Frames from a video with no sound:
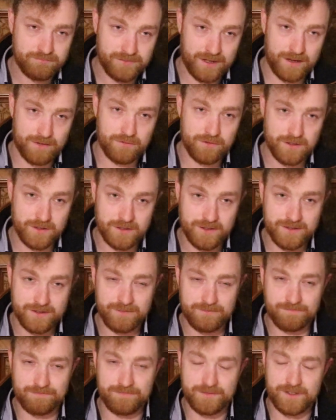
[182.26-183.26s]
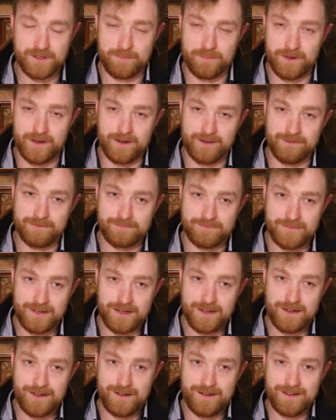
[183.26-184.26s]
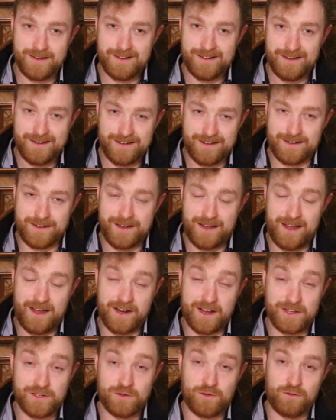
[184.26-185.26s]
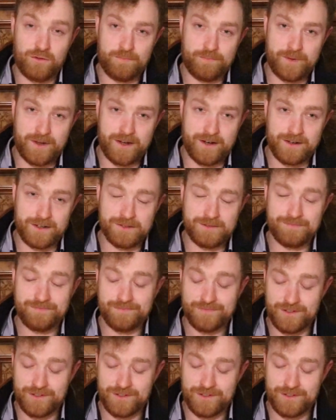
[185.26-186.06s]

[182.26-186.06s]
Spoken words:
I was sipping an ice cold beer,